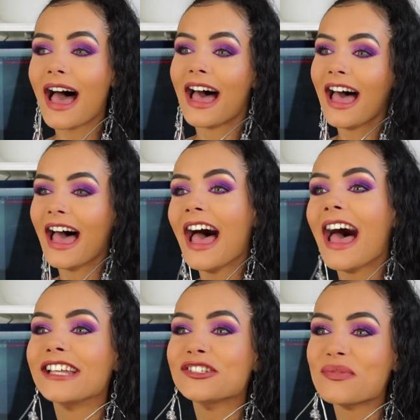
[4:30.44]

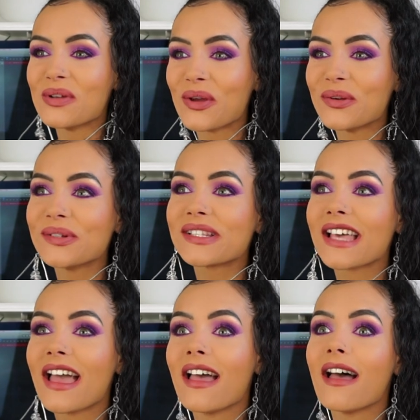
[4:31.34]
and you lose
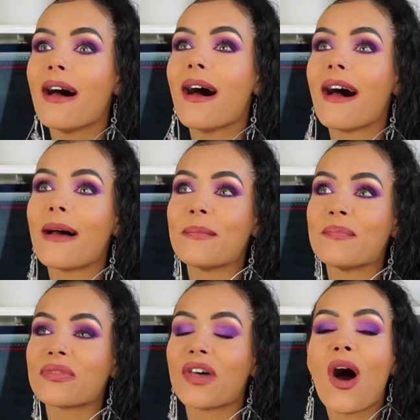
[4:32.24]

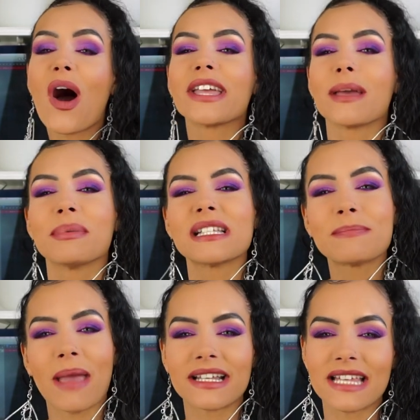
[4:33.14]
um, the higher
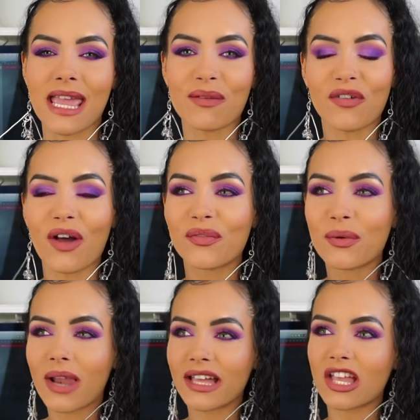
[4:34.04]
perspective. I
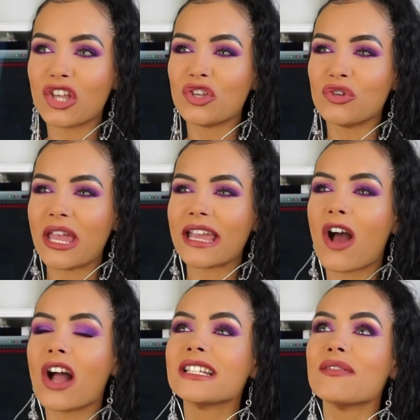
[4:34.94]
feel like it
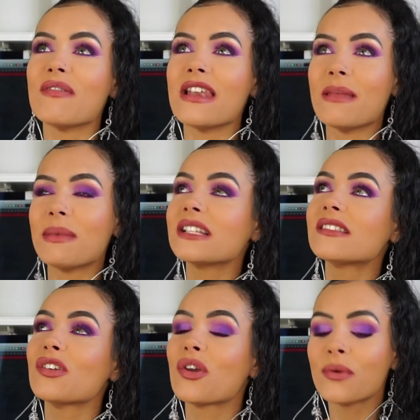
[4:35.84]
kind of
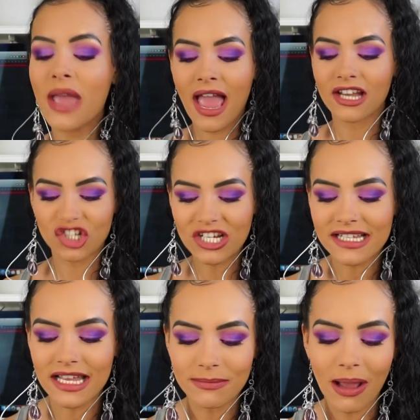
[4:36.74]
limits you. And she
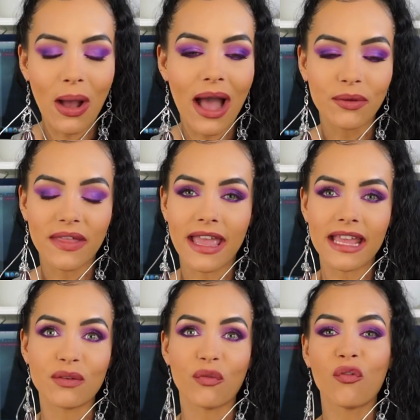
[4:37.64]
said about how they're
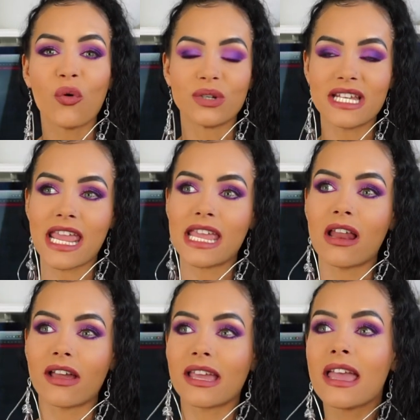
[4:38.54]
in 4D,
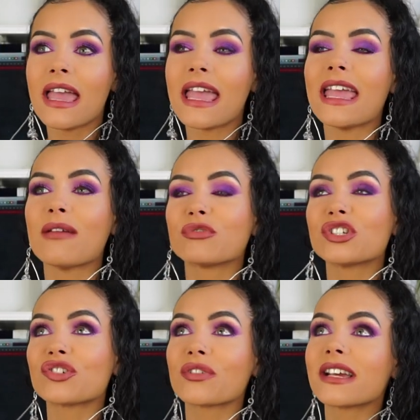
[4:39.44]
like it
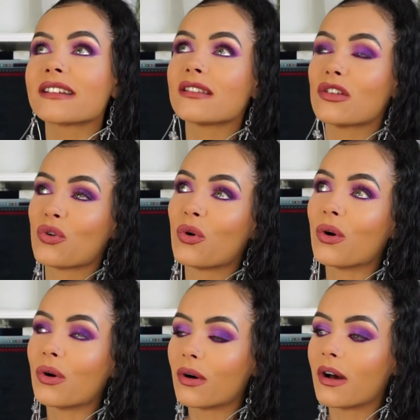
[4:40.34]
restricts
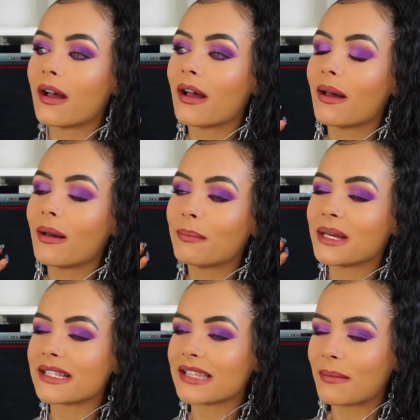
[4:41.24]
your
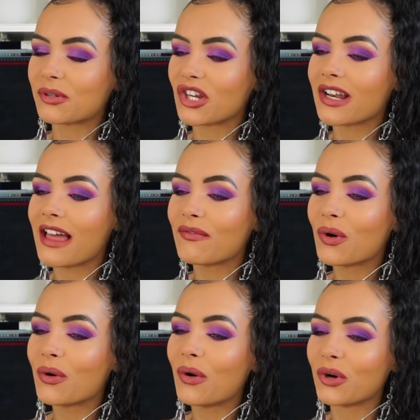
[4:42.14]
perception
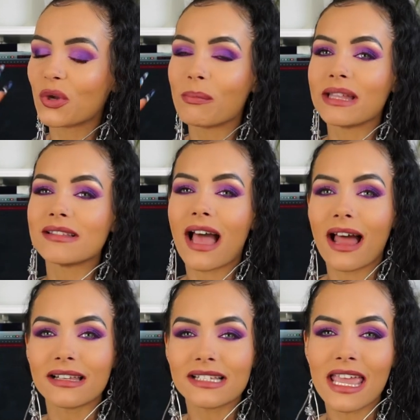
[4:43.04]
level or your
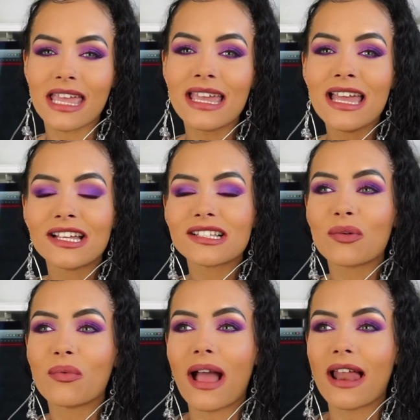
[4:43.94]
mentality to
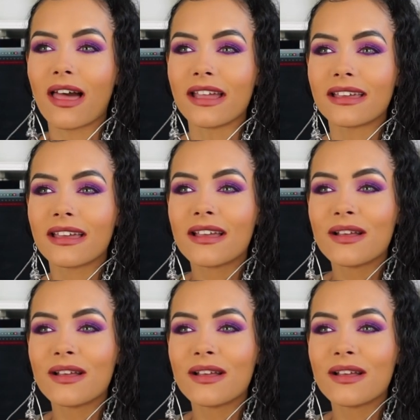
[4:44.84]
where, like,